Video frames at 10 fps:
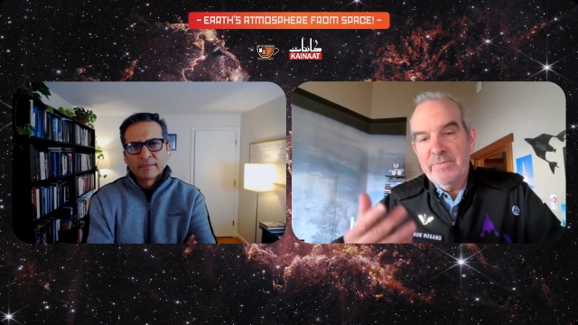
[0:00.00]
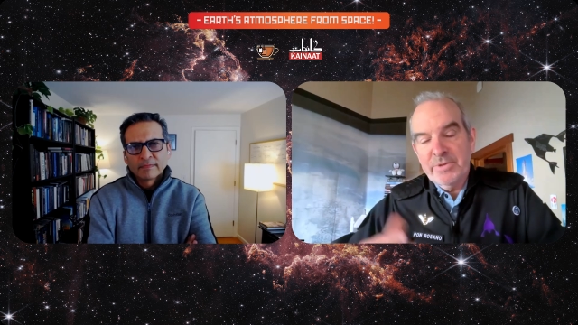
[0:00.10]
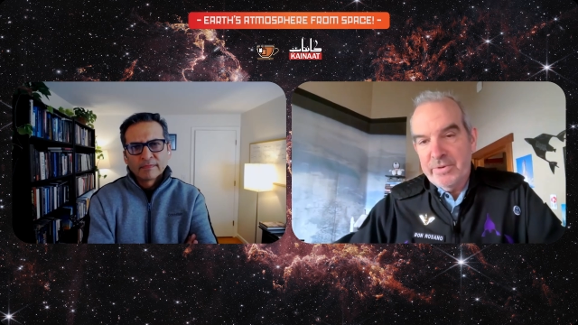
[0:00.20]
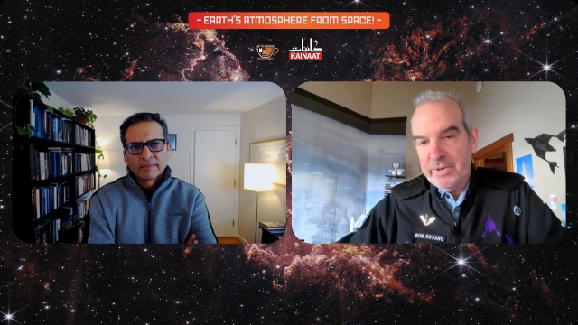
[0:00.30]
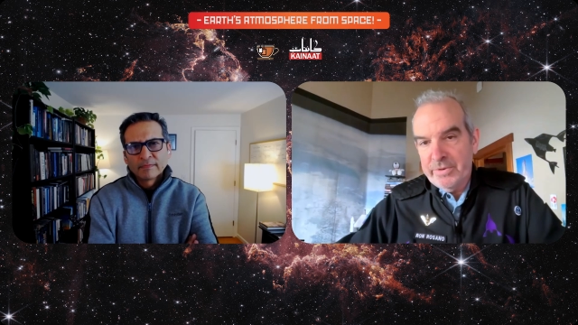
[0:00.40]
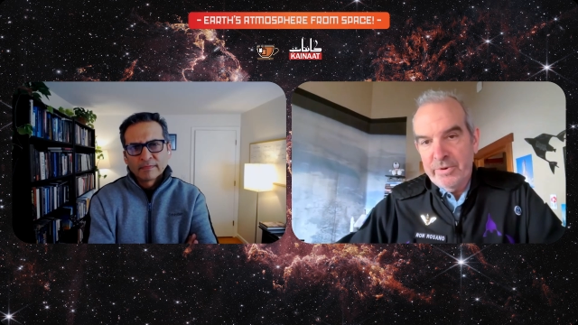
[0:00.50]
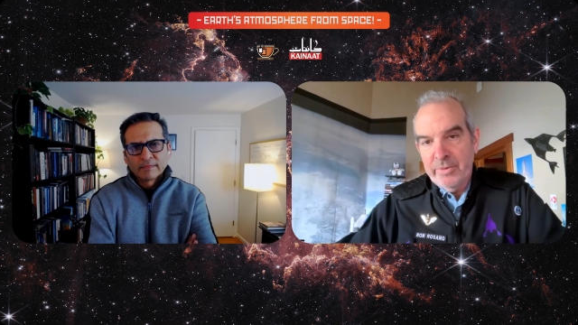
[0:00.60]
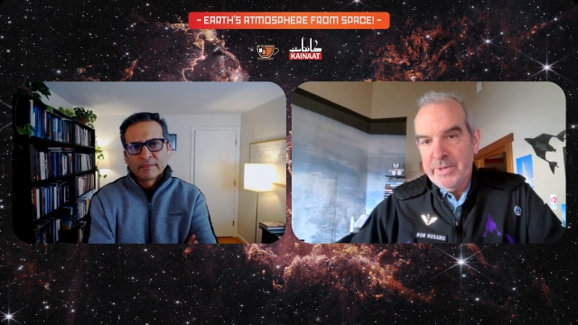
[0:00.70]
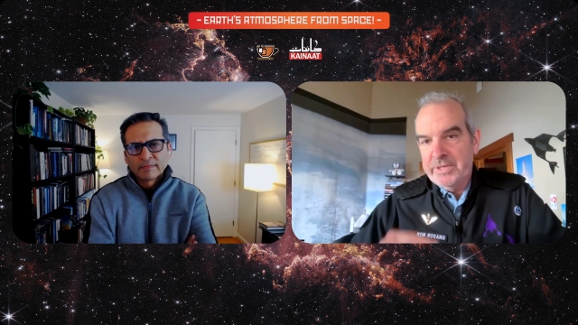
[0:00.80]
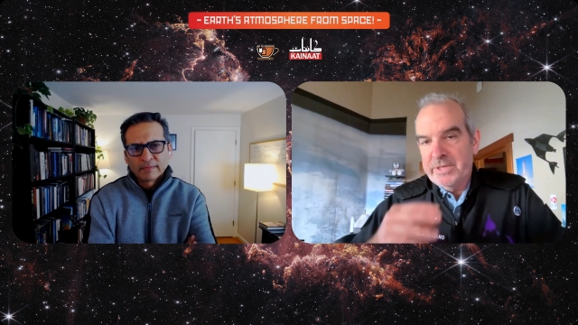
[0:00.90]
Speaker 1: as going to
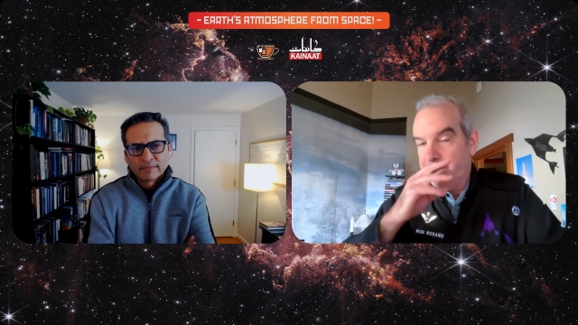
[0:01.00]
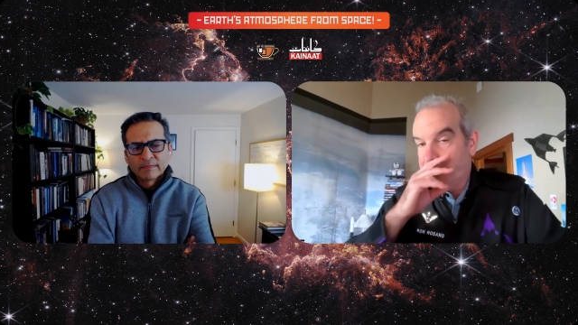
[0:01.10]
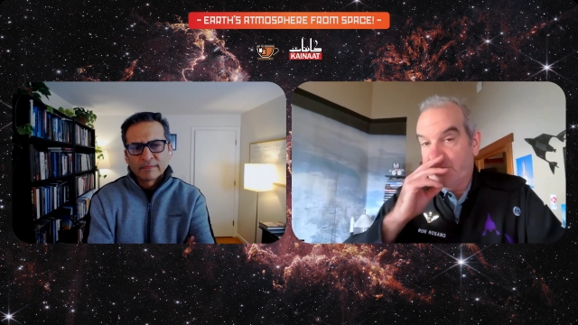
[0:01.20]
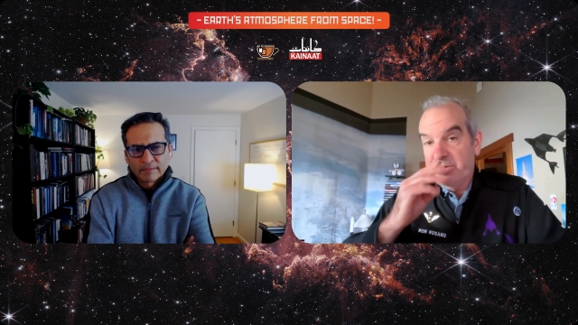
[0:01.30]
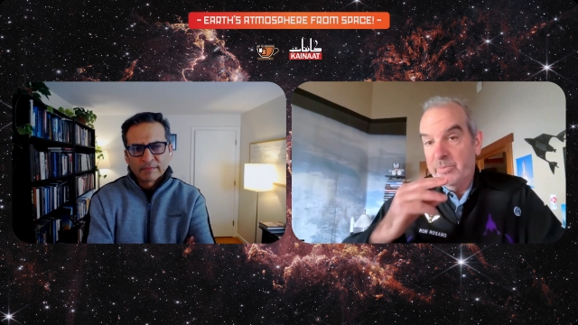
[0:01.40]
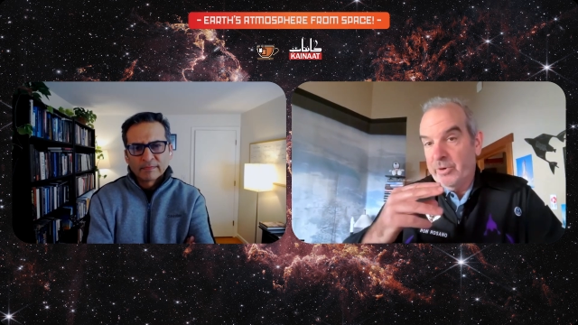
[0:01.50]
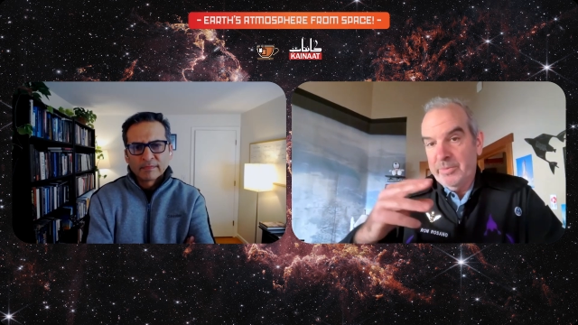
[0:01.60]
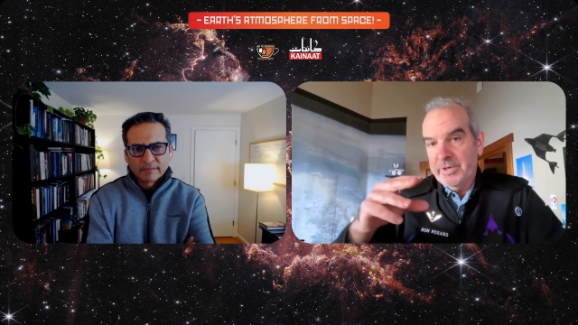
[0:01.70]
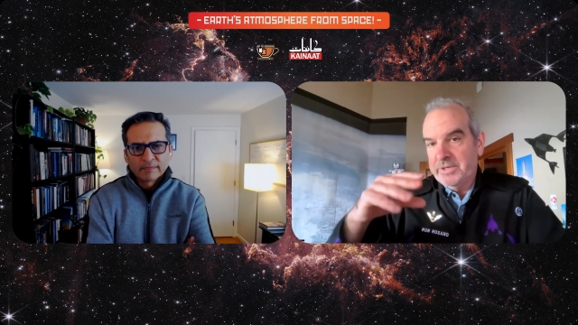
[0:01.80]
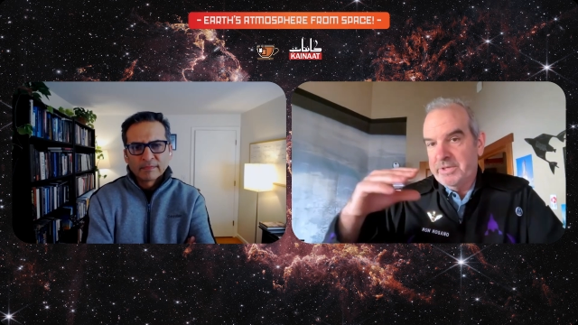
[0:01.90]
orbit. It's, it's
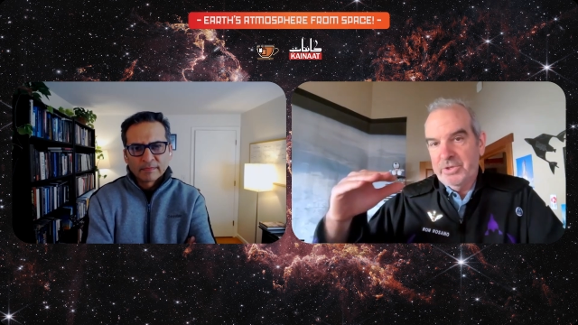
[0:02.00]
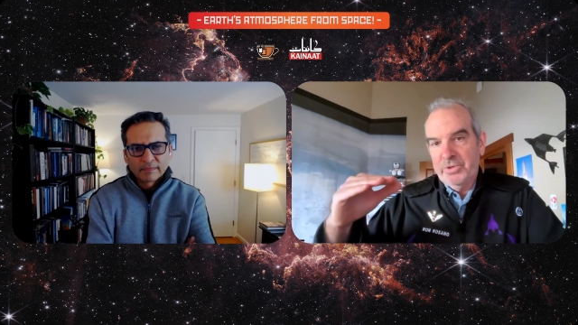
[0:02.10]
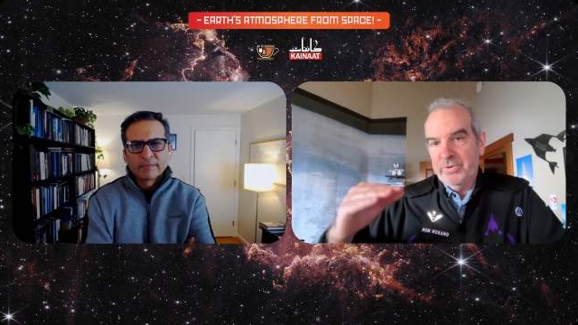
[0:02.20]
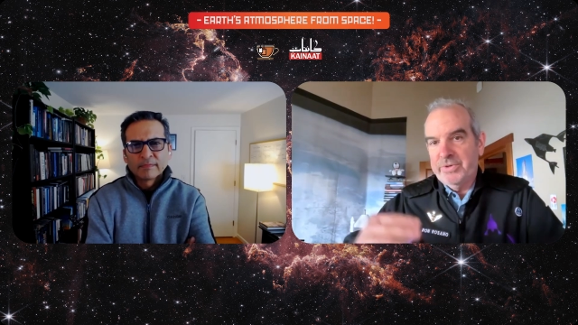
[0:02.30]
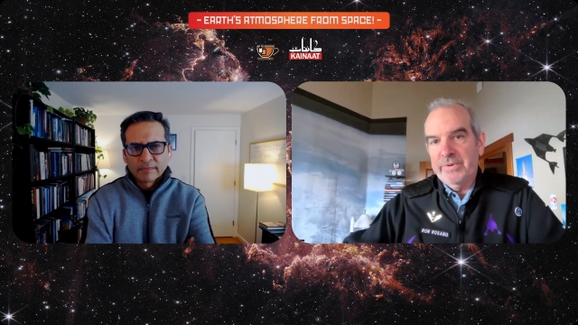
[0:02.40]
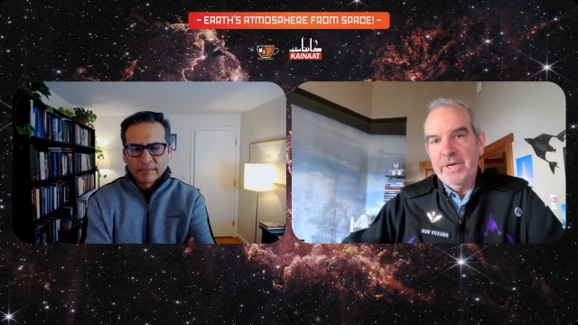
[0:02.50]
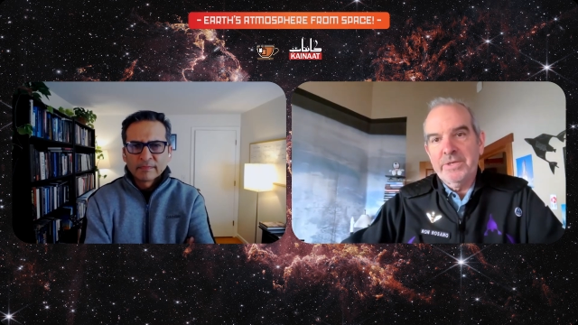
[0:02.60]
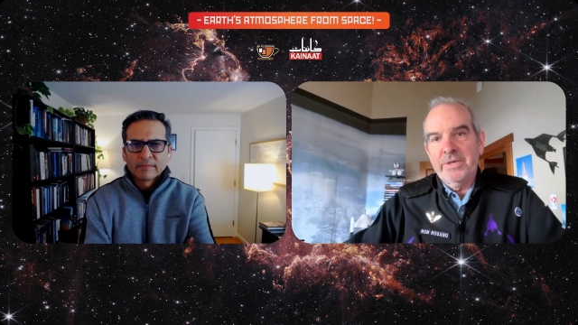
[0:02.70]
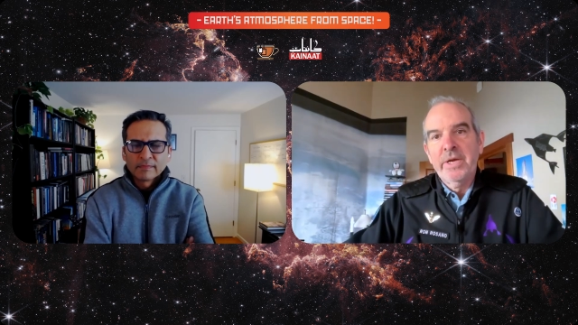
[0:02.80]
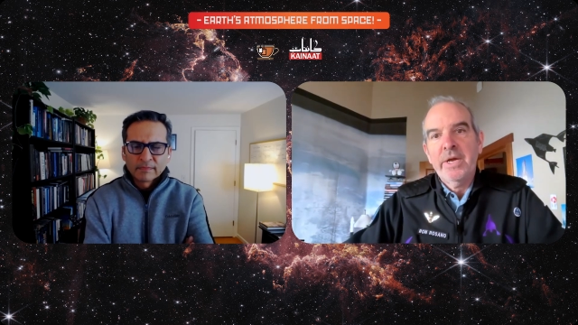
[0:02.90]
suborbital. It's a short
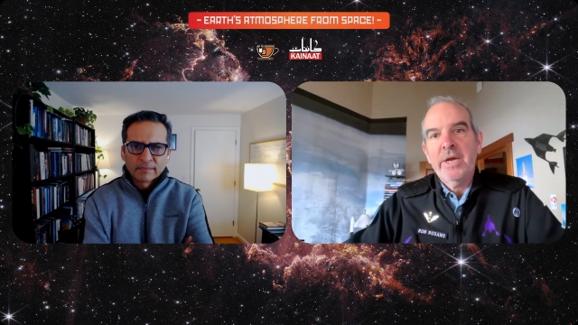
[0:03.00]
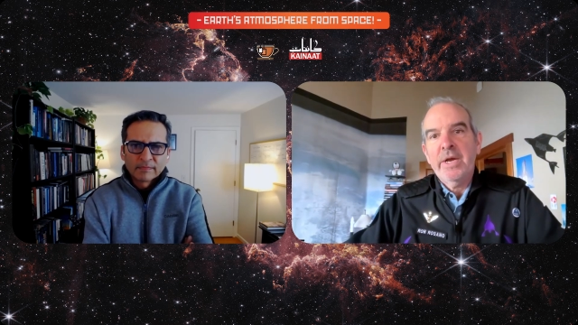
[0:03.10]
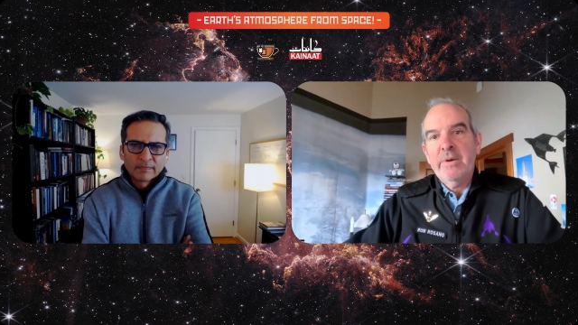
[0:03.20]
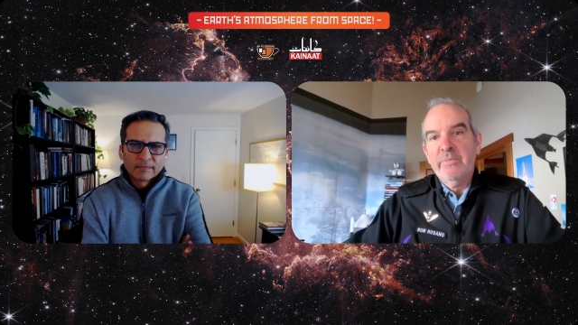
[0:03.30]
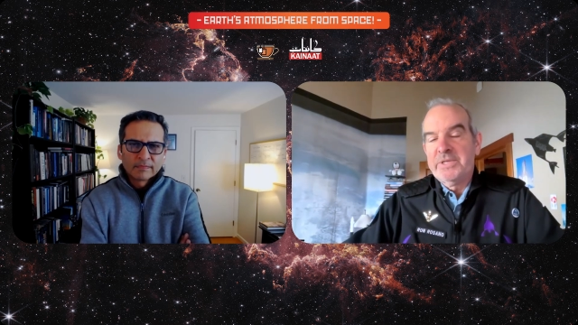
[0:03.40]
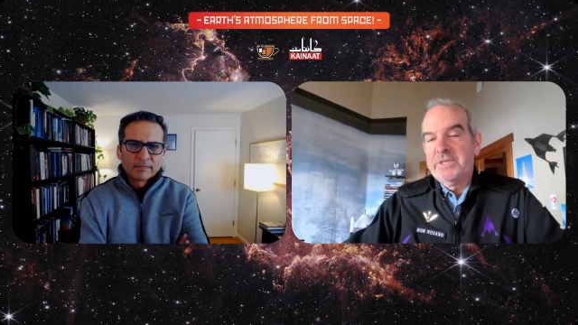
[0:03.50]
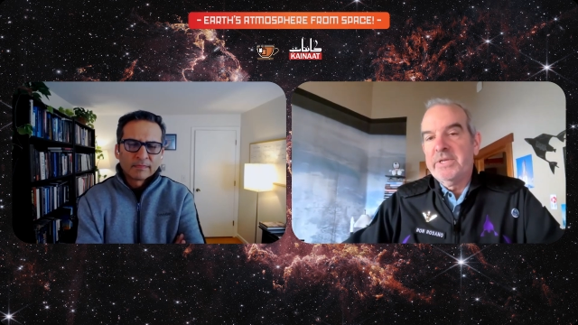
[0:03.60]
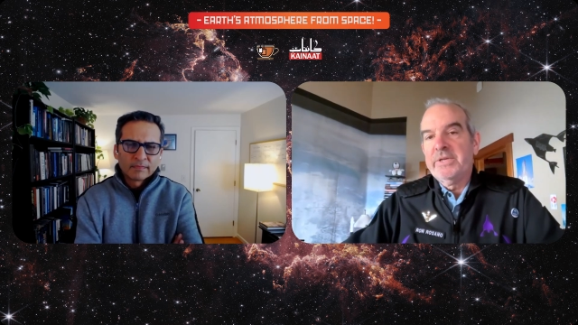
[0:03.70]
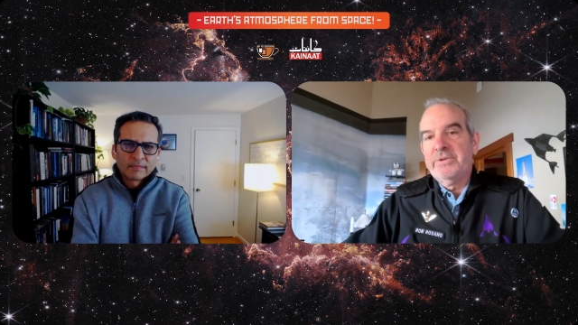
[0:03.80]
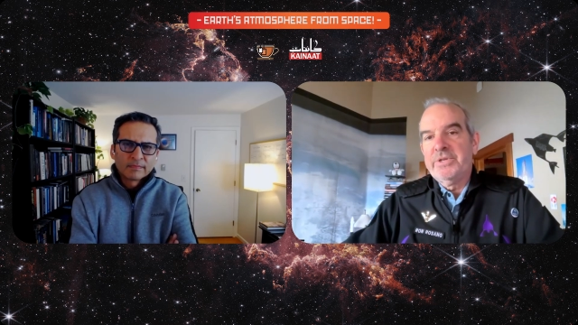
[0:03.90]
duration, but still,
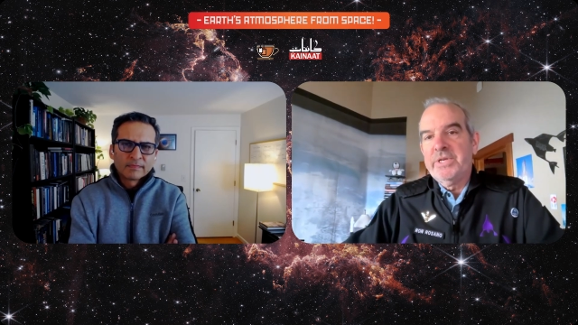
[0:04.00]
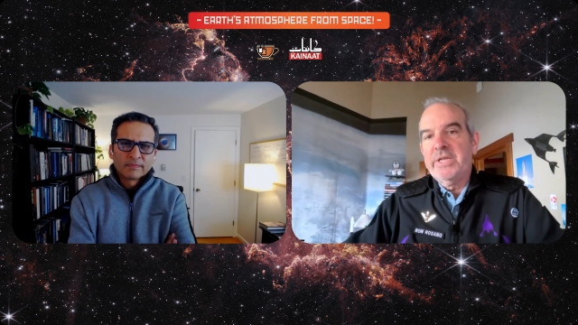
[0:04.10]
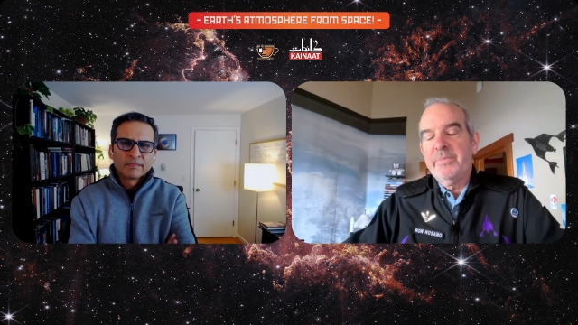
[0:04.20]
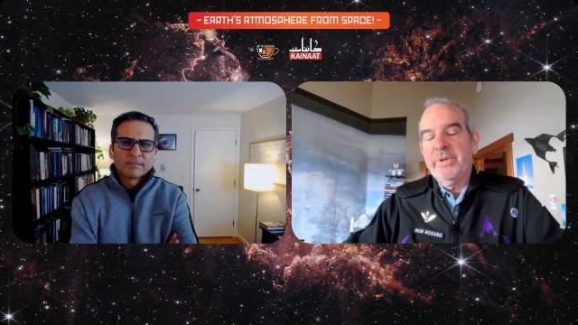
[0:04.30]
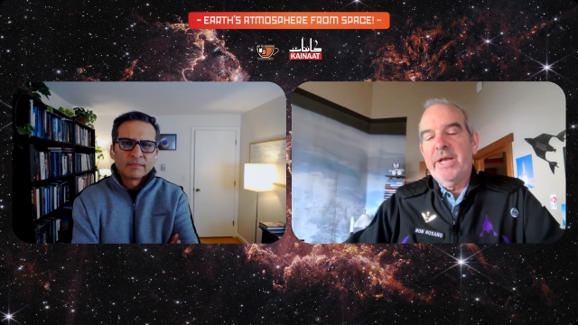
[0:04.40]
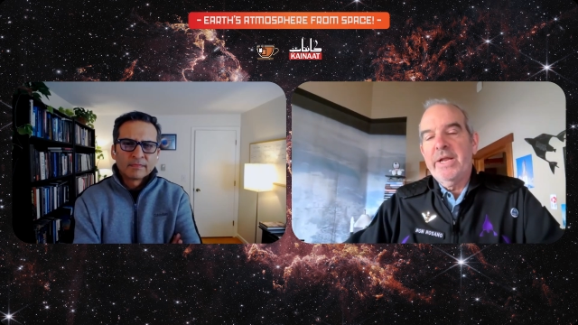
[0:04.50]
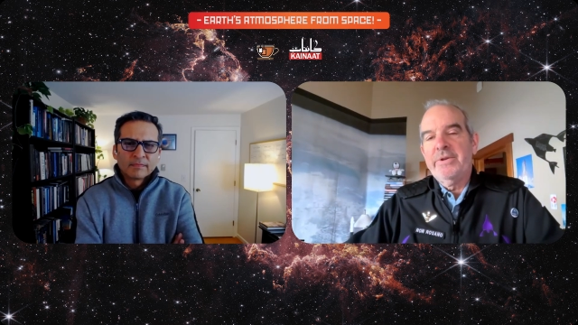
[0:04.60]
you see the planet.